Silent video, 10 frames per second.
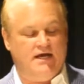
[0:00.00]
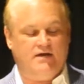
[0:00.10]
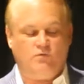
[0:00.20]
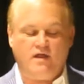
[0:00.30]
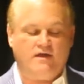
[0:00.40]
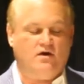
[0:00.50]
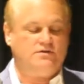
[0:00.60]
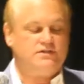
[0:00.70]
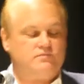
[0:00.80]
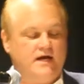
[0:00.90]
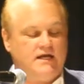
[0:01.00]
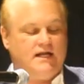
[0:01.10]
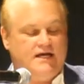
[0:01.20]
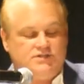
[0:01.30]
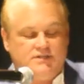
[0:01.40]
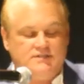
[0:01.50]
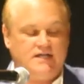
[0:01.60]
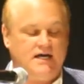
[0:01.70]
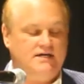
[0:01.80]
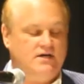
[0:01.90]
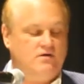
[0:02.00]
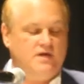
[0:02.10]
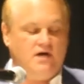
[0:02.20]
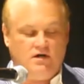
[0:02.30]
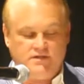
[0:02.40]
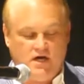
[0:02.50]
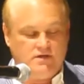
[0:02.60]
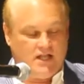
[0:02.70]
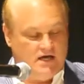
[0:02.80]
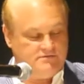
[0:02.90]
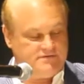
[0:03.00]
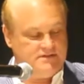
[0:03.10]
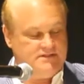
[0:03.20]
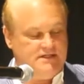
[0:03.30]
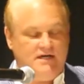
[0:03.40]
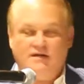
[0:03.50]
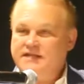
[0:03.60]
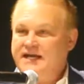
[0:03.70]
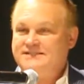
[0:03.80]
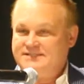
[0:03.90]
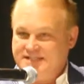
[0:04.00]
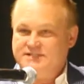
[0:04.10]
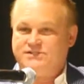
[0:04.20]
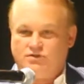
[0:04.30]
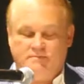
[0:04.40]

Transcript: And one of the oldest regulations that I know we all know and love, that has since